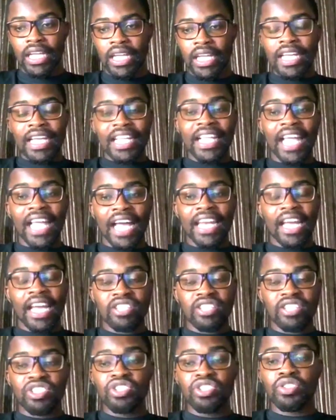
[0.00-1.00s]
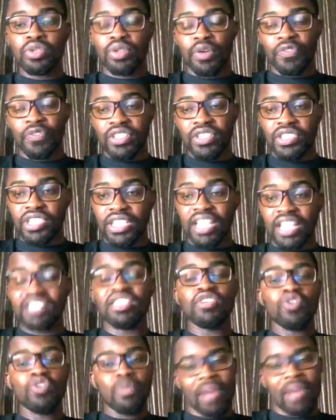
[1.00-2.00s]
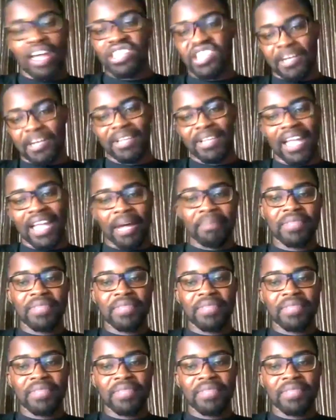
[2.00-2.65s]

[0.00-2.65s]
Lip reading: Ghana Institute of Engineers, the UMaT chapter.